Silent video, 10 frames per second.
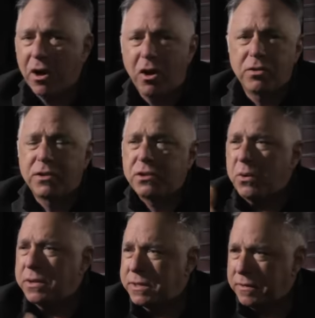All
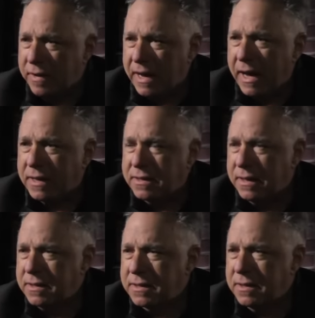sorts of
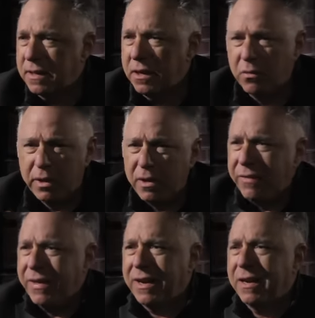access. Well, they don't
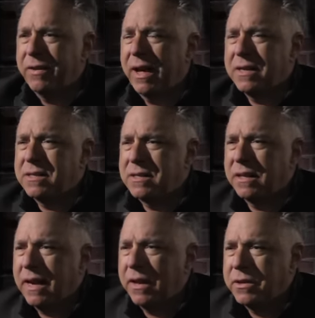have that kind of access in
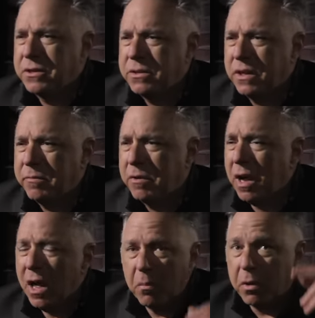the Catholic Church anymore,
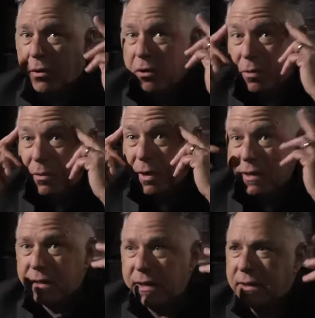but nobody
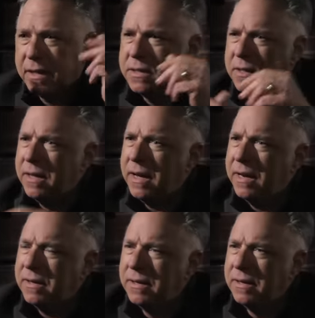pays any attention to
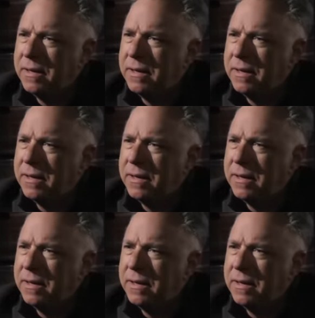that.